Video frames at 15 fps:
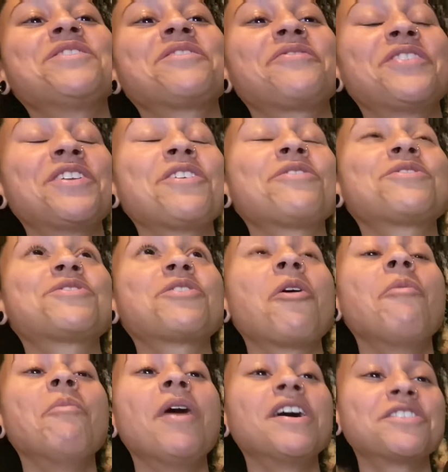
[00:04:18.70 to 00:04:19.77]
video so
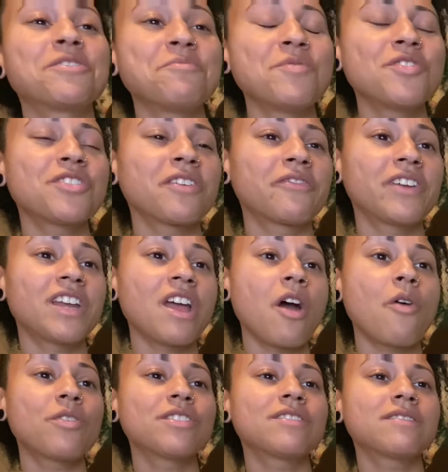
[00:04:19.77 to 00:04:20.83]
much. The music
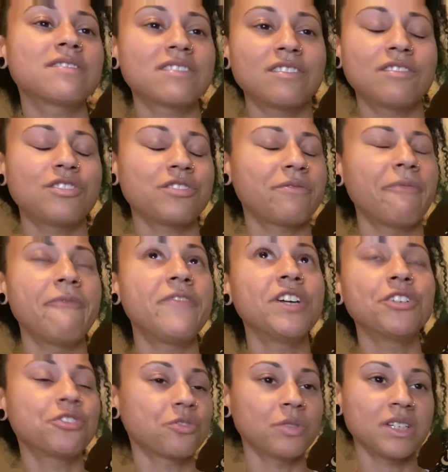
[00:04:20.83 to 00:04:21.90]
video is just
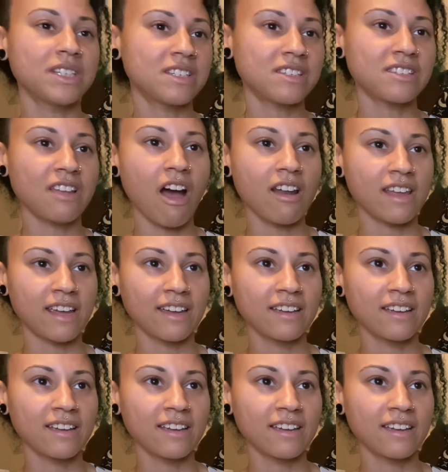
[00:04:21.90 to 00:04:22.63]
visually stunning.